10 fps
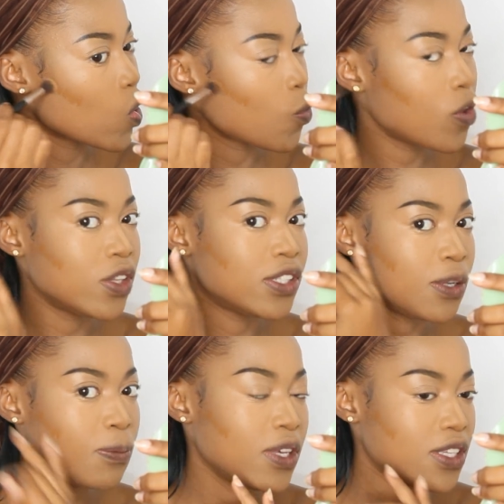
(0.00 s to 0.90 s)
where the
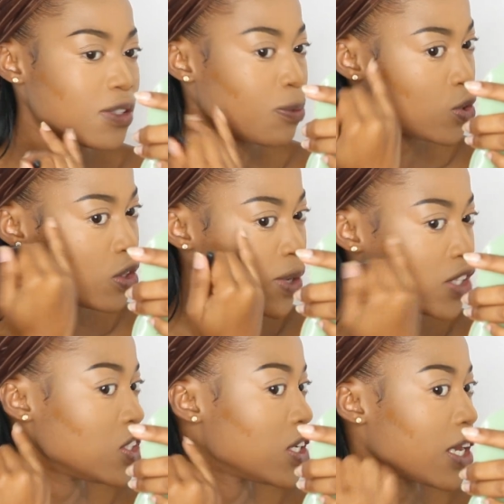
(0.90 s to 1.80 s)
dip is, between my
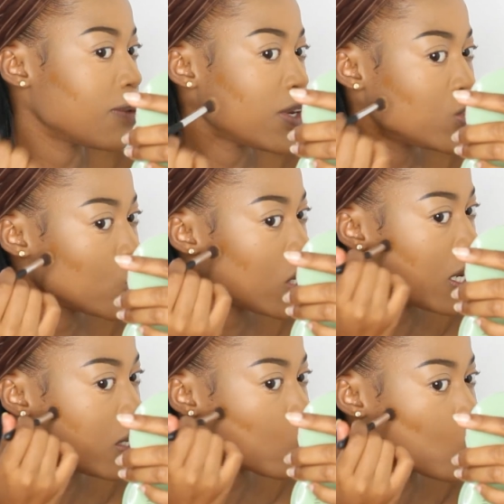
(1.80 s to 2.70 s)
cheek and my
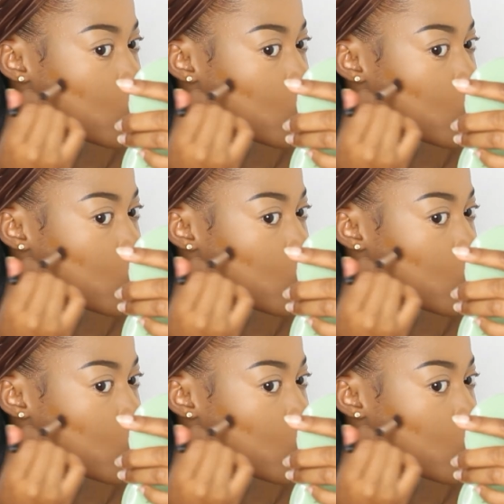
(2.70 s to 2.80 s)
jawline.